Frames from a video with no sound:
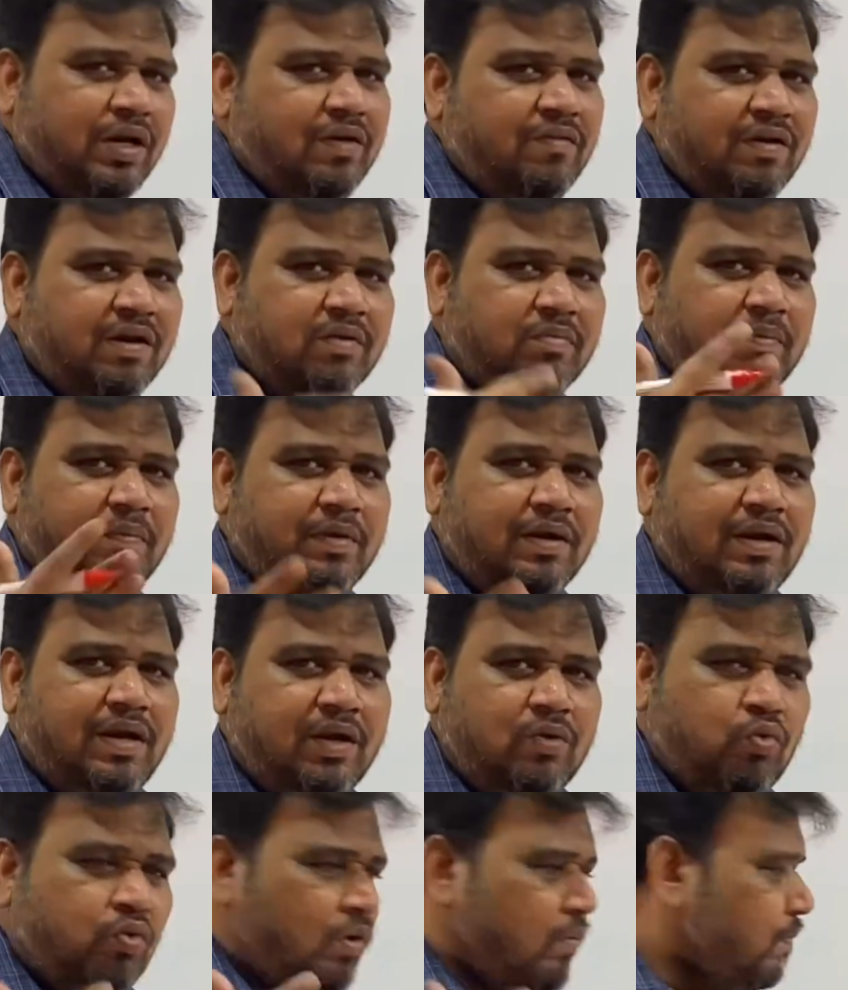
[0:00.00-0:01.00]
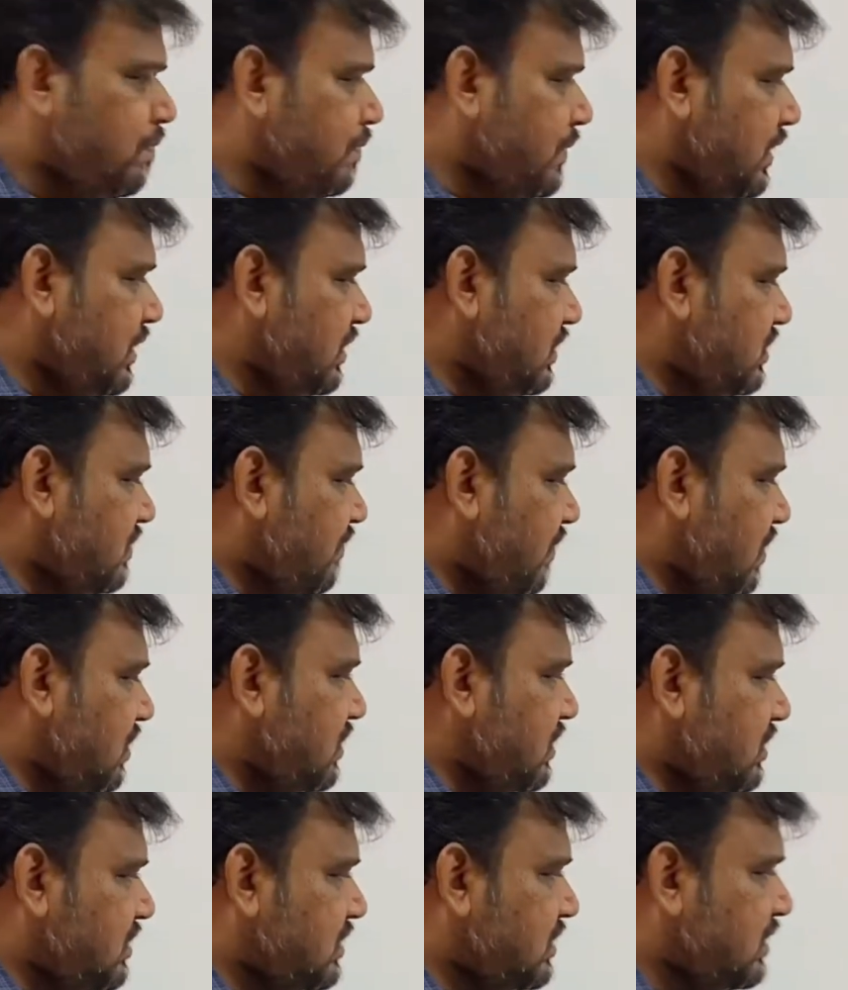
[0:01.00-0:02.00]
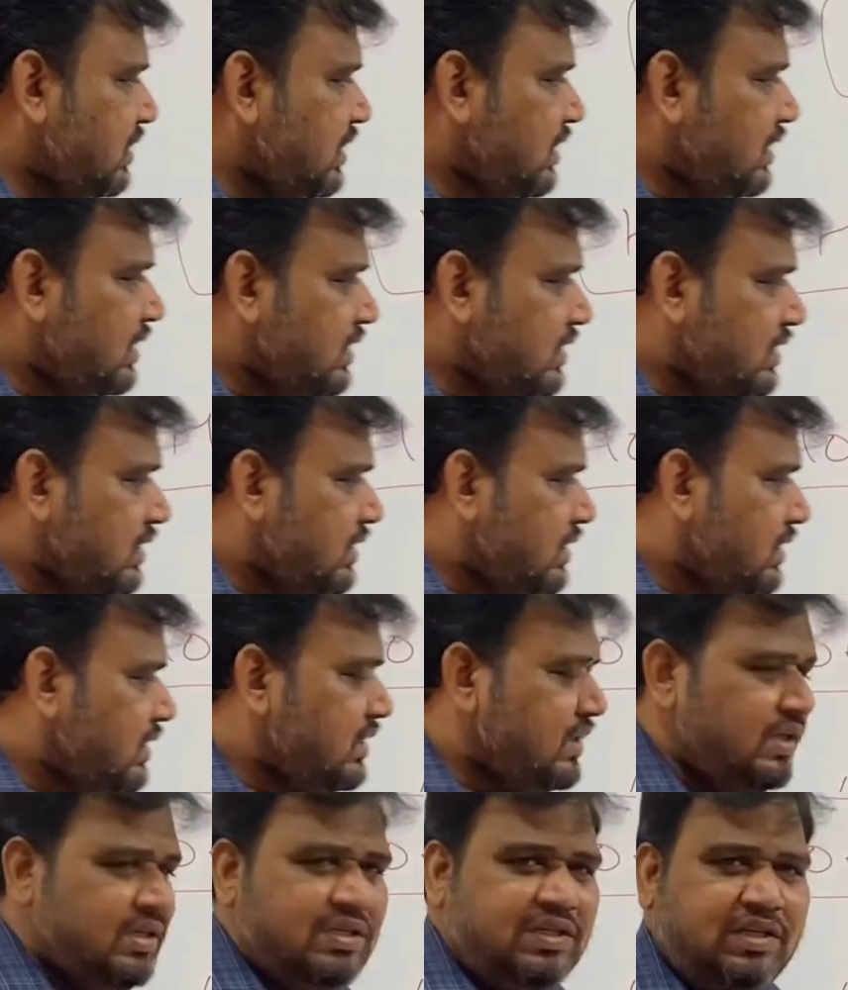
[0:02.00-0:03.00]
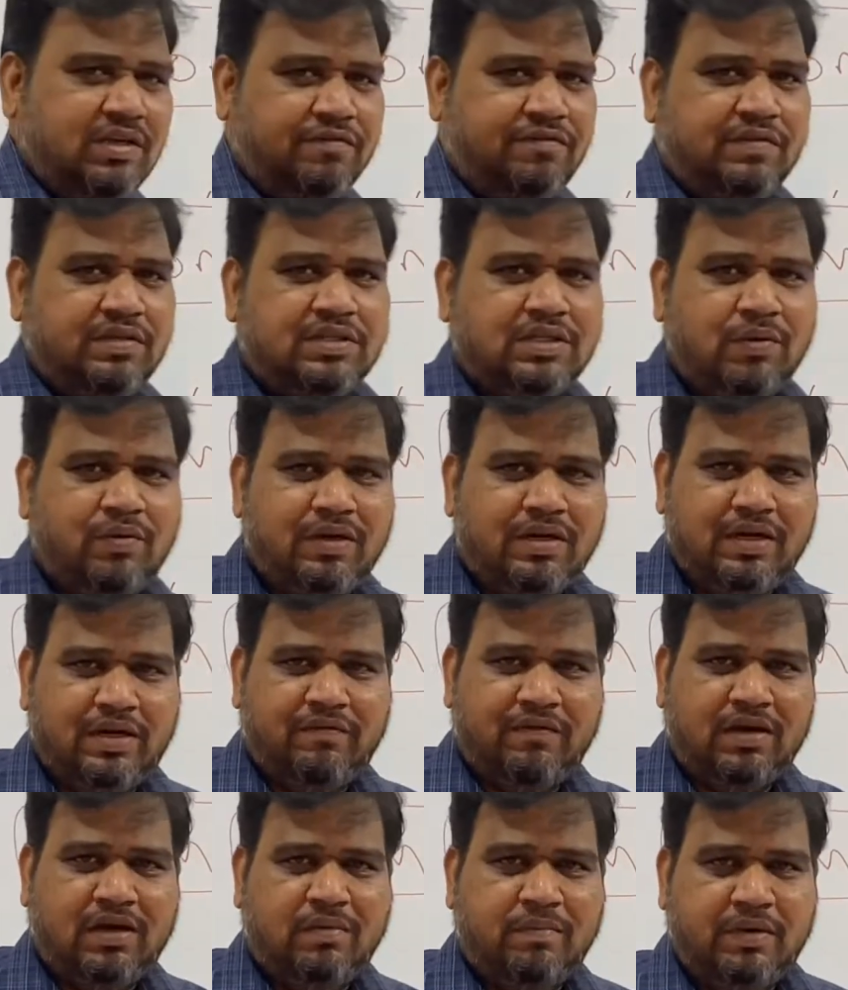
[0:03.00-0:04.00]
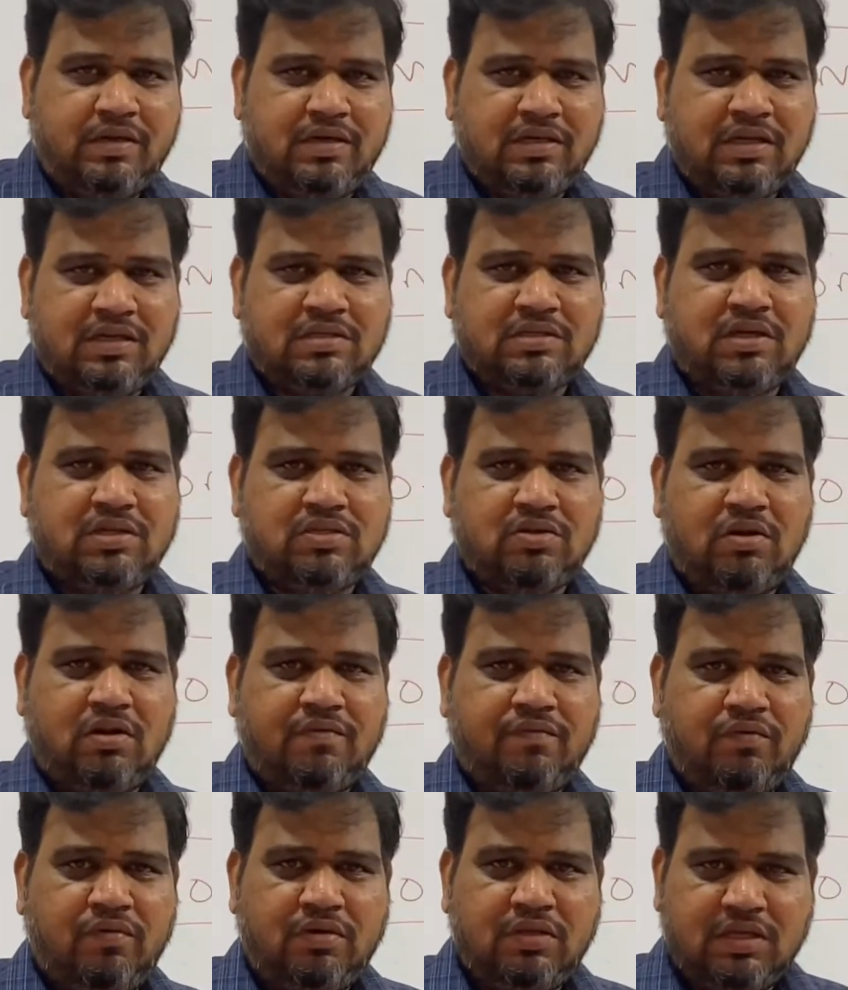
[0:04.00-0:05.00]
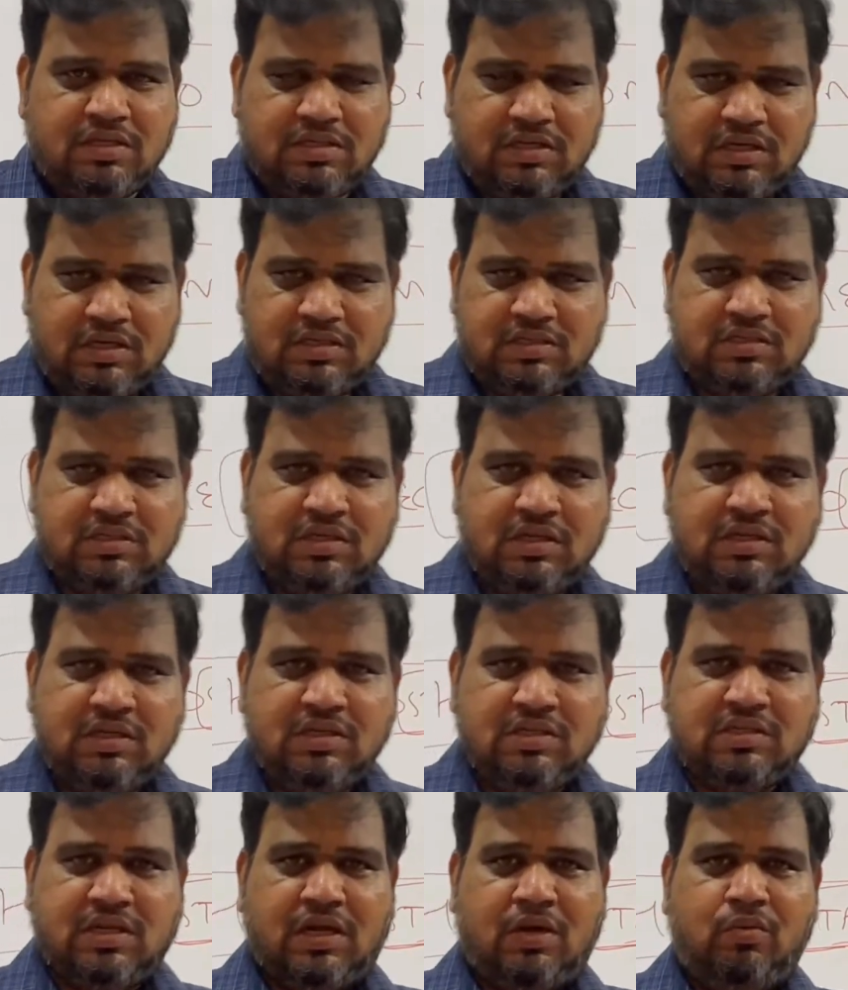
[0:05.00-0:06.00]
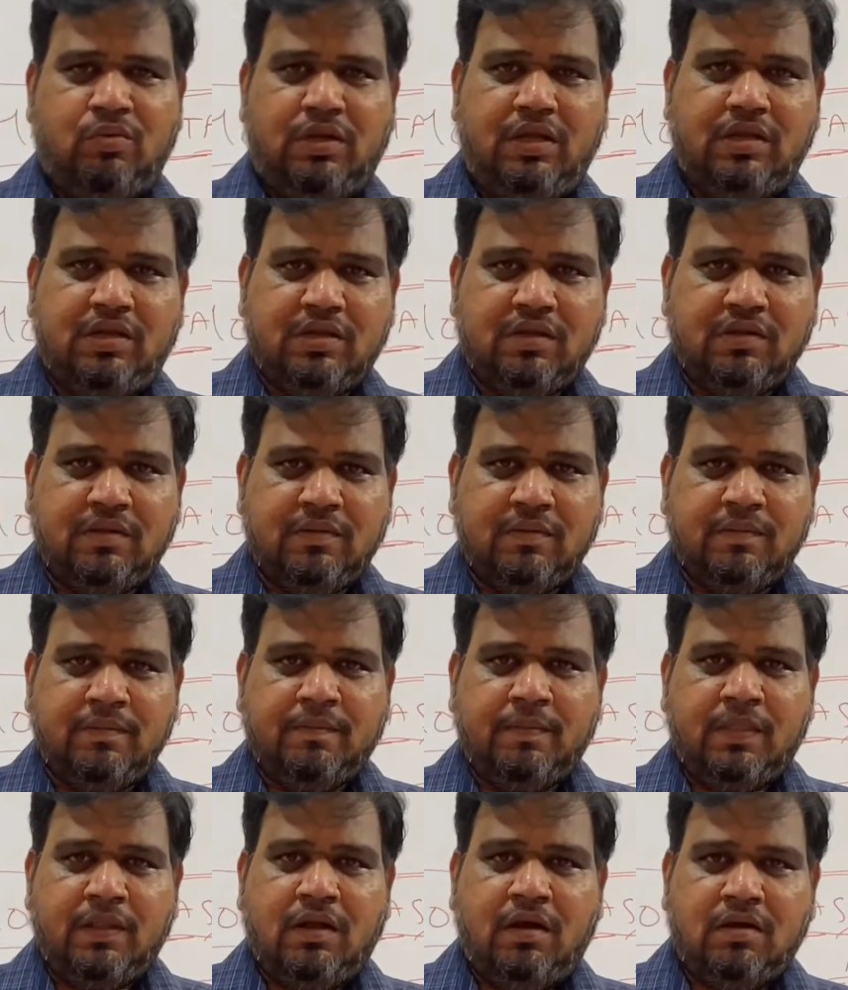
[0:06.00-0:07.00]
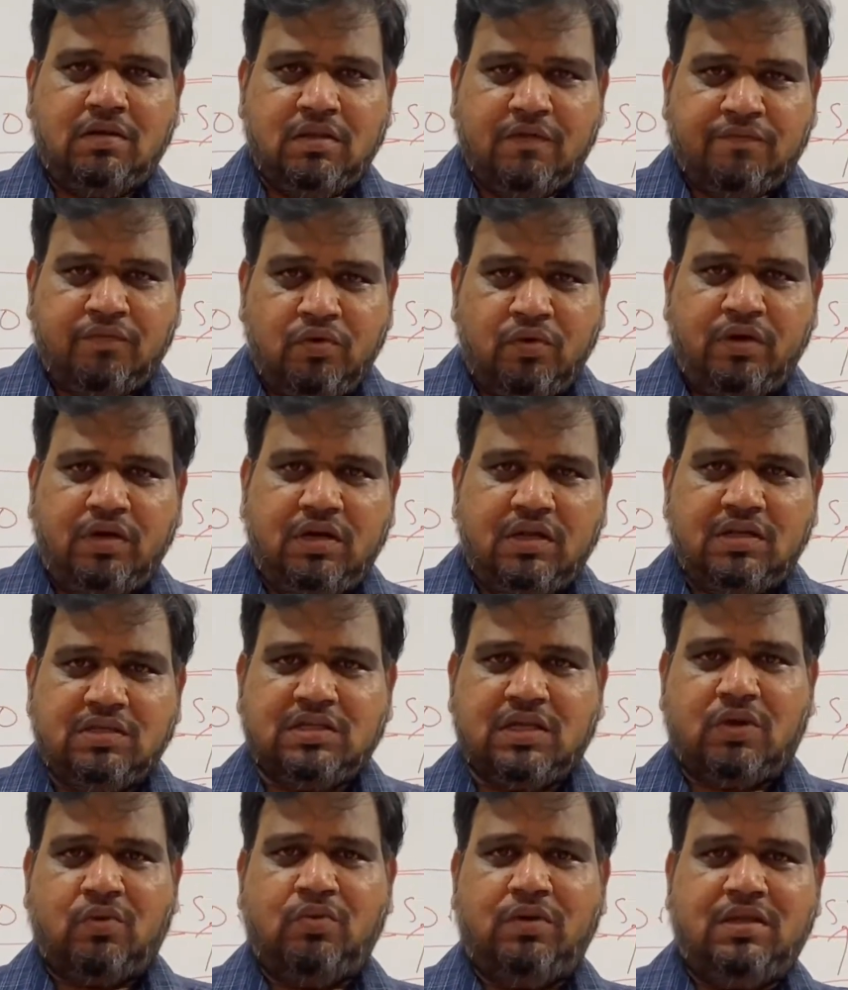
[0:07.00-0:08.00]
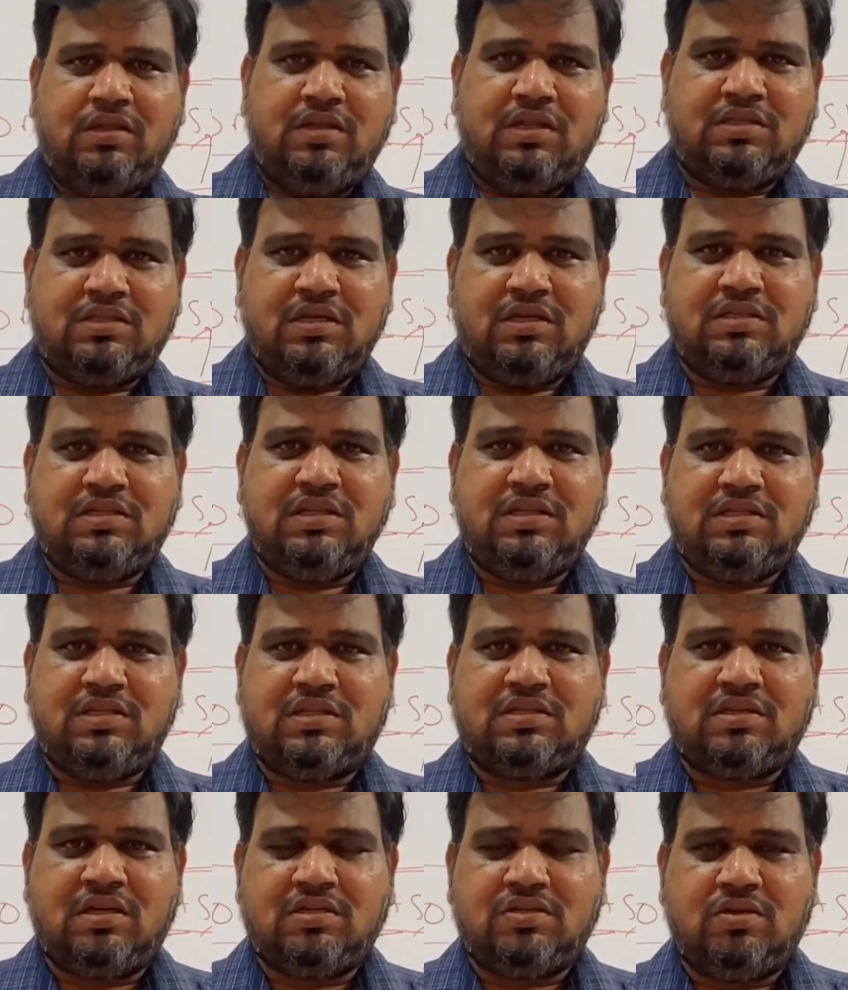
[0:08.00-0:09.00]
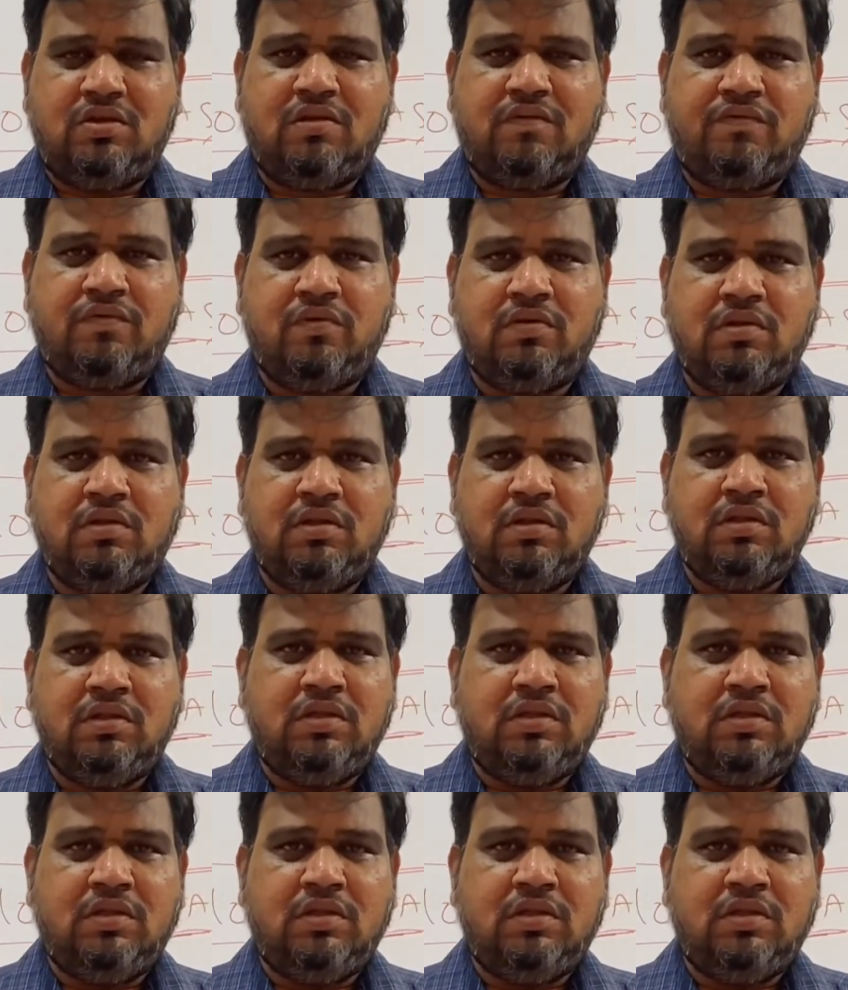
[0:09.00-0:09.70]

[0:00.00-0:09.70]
can even remember like home, that is, for this ECF is our environment, extracellular fluid, the cells surrounding, or the fluid surrounding the cells is extracellular fluid.